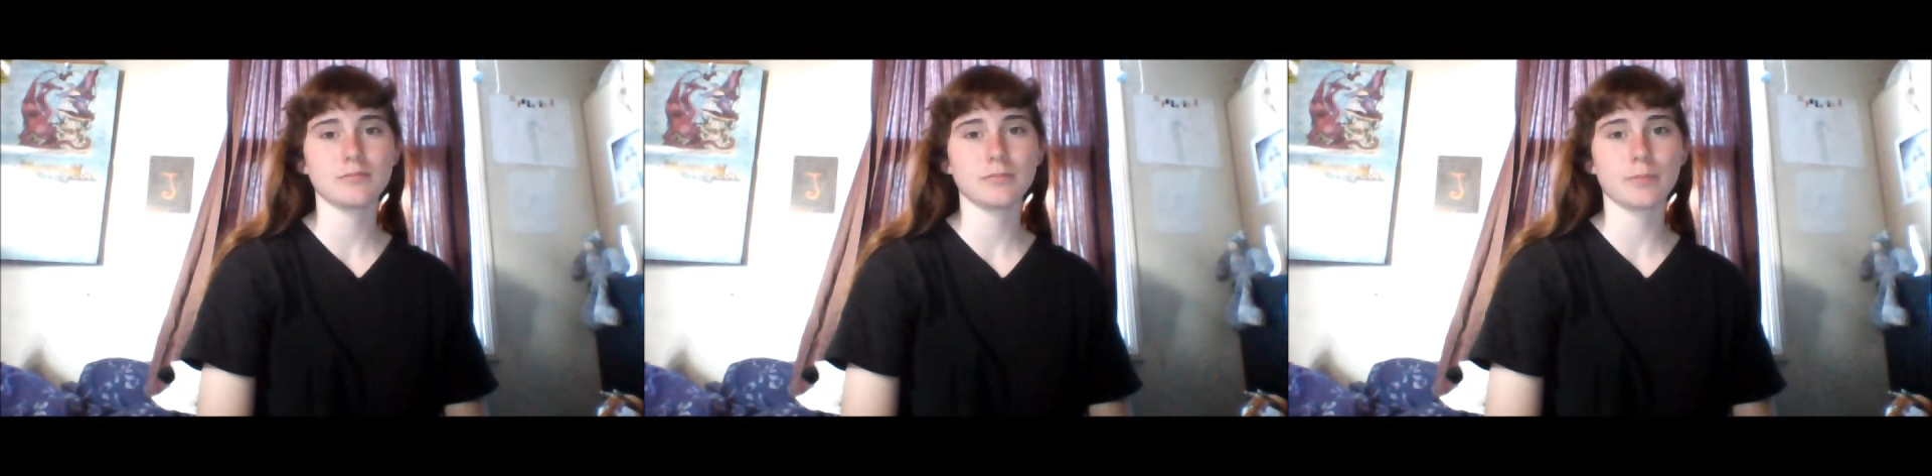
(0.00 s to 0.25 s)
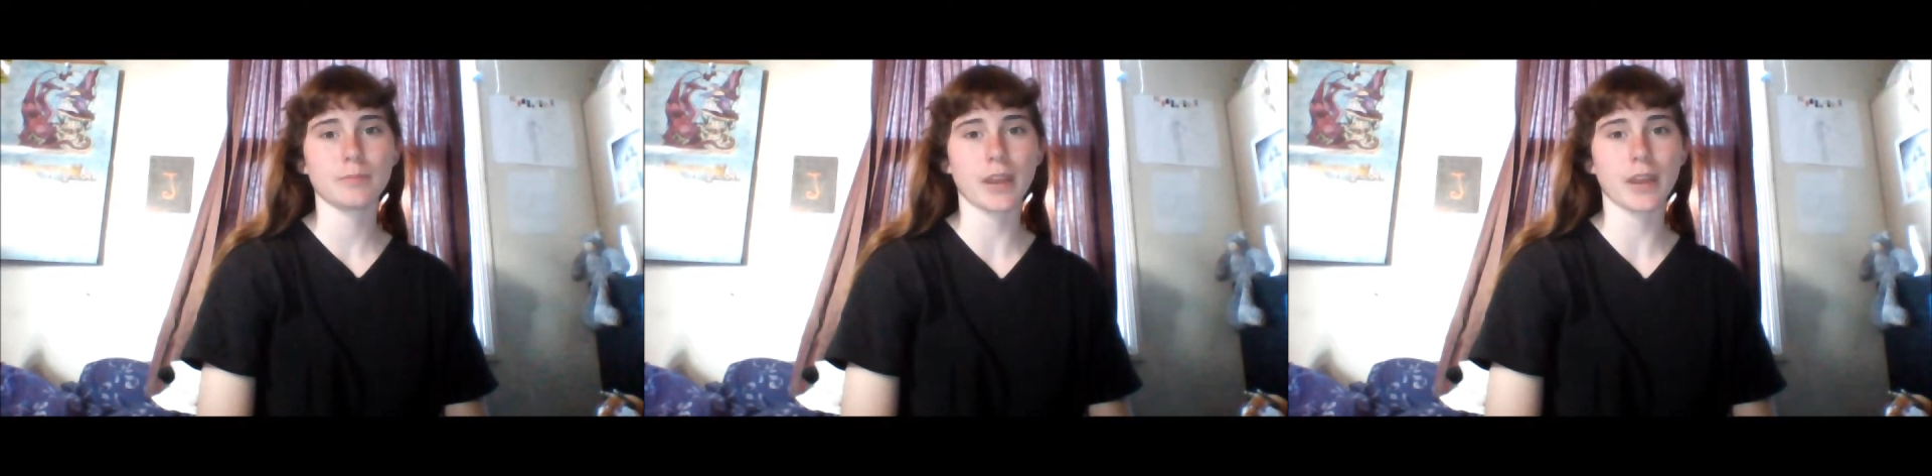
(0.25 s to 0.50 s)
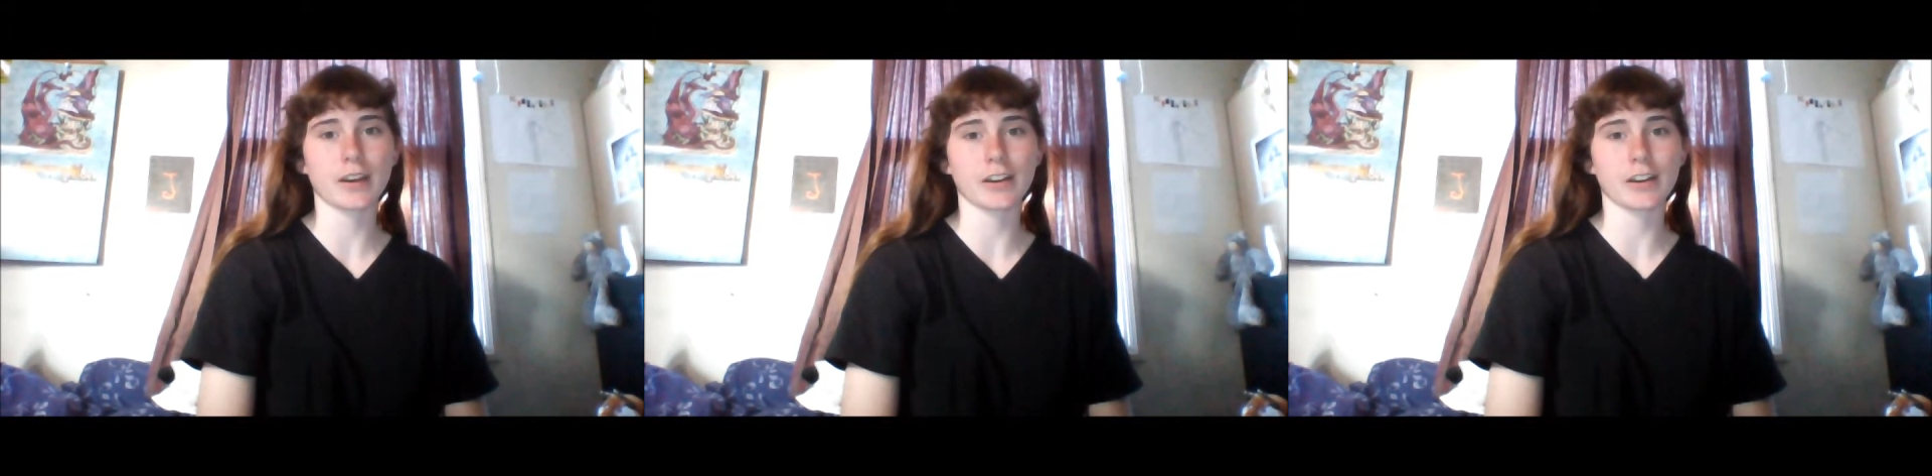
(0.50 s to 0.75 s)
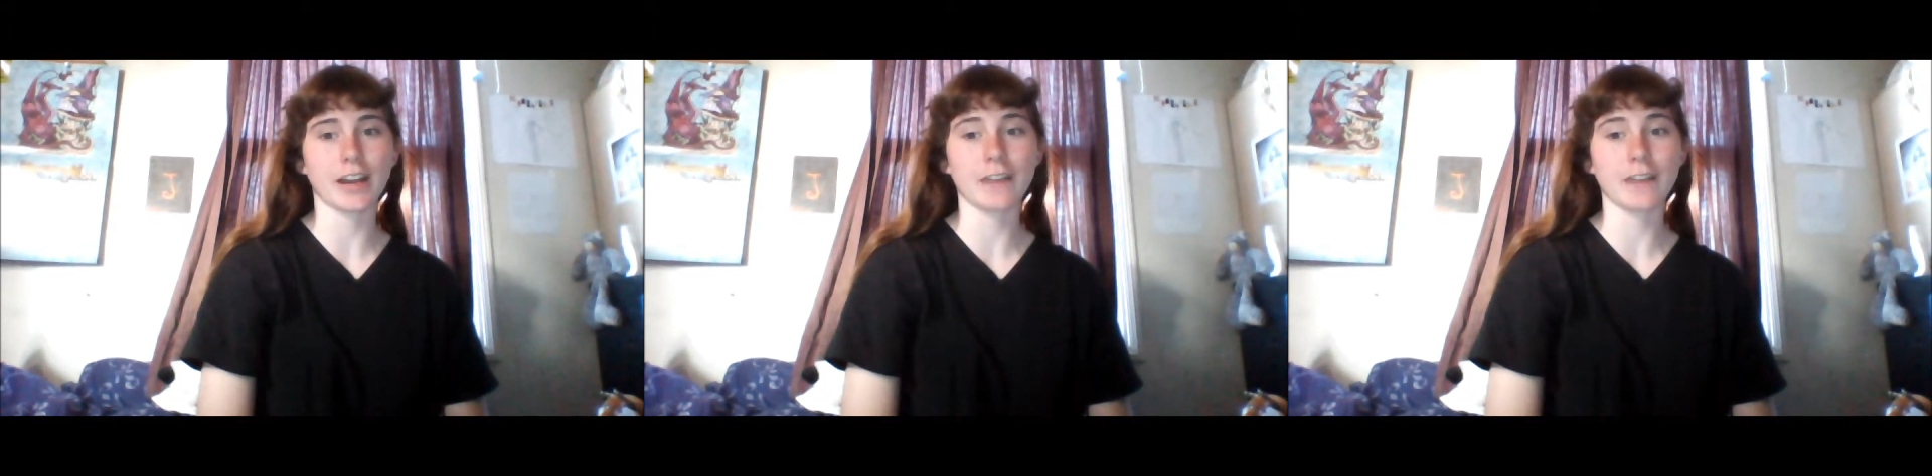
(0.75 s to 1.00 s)
I think I
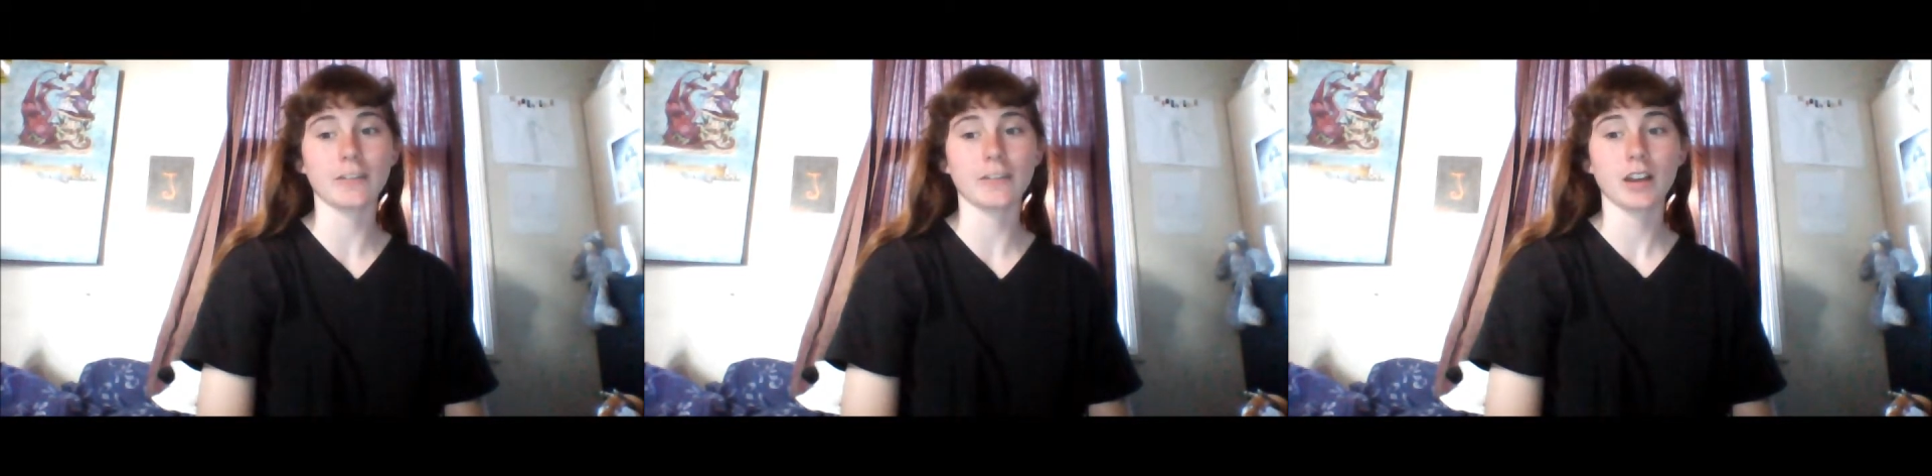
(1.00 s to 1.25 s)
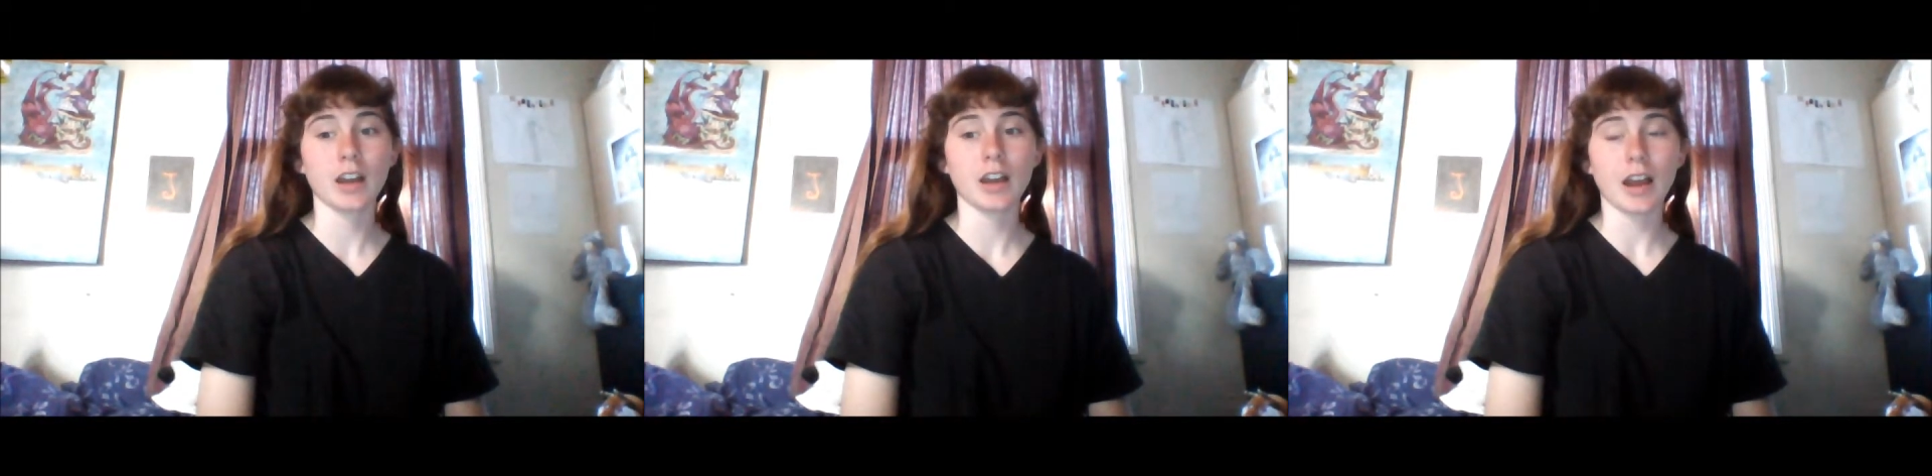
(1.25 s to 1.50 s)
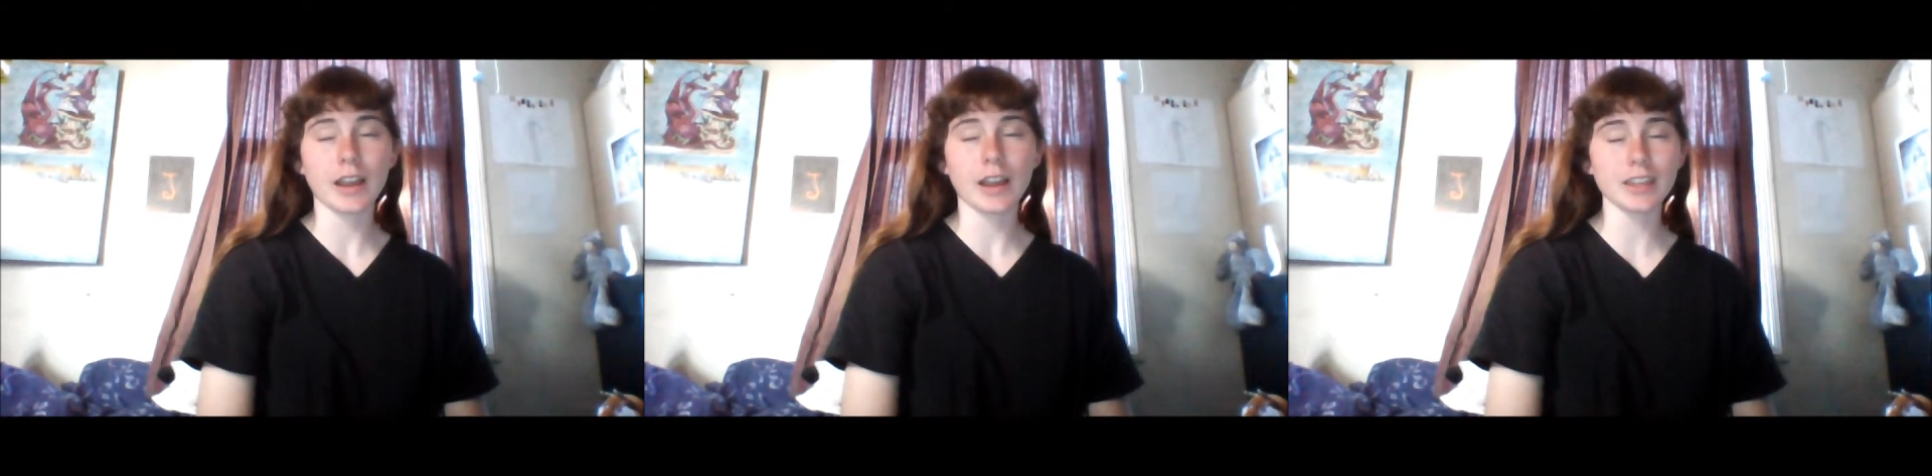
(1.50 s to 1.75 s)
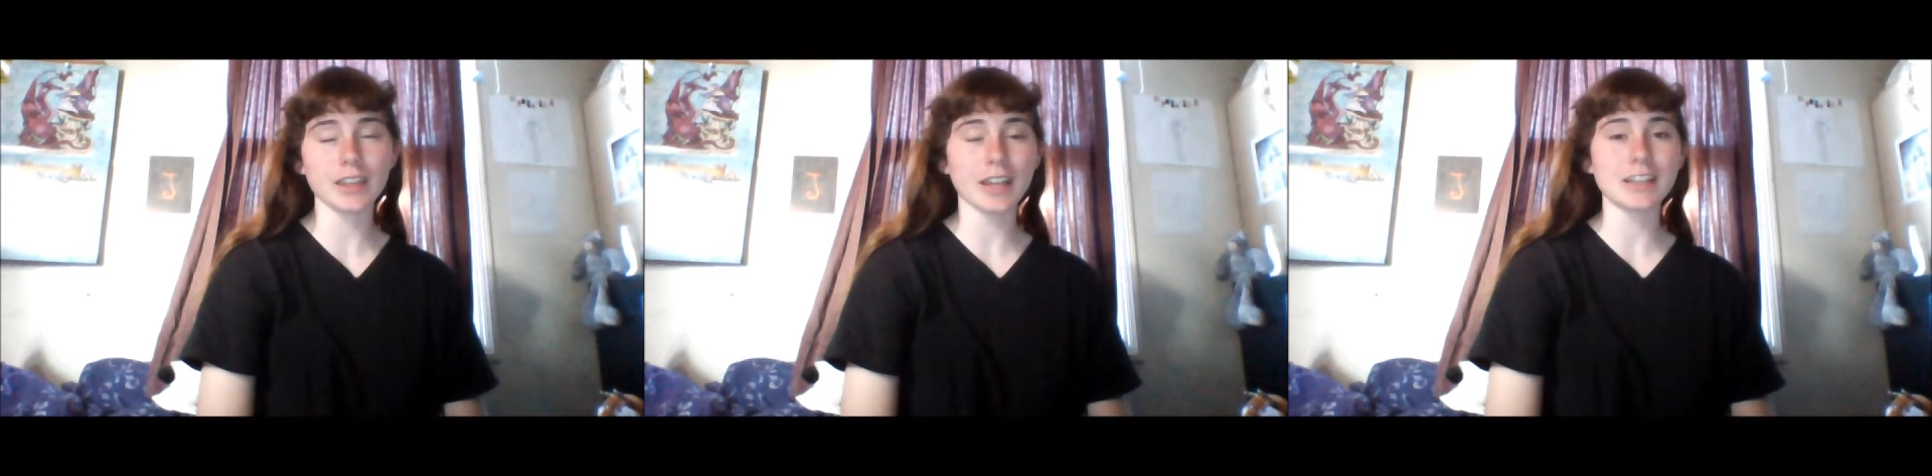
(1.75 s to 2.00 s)
need to take a nap because I
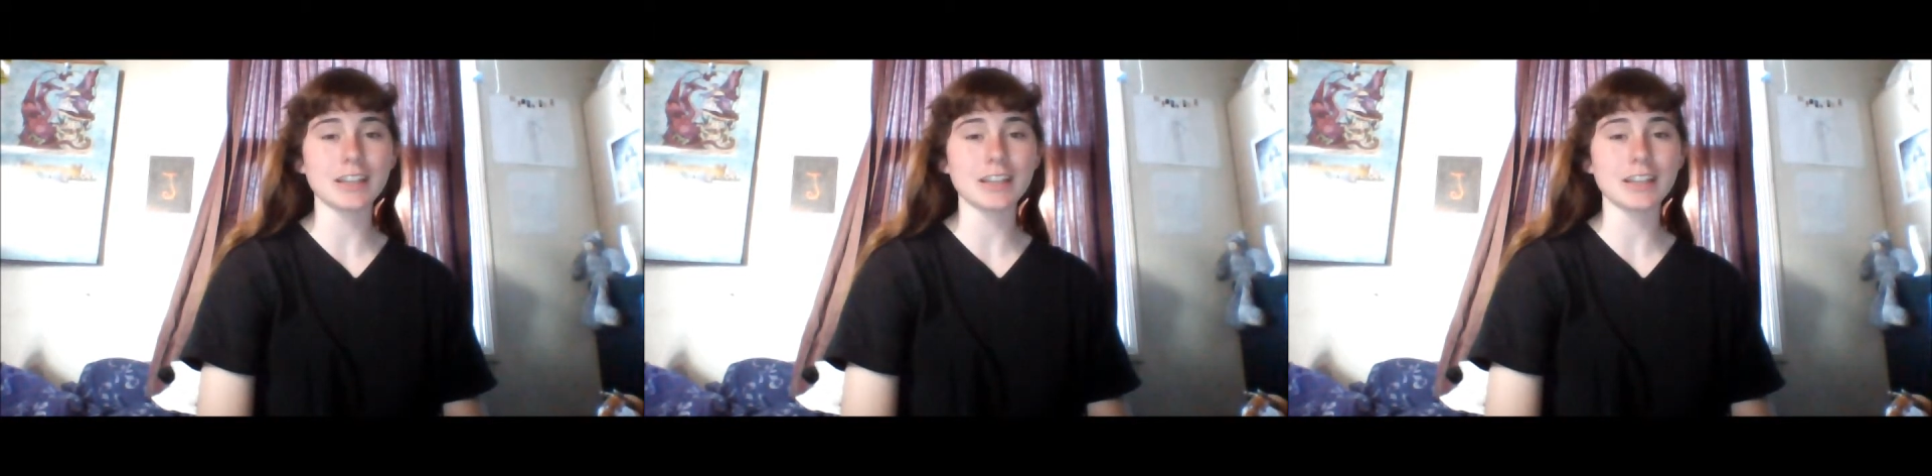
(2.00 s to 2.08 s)
can't form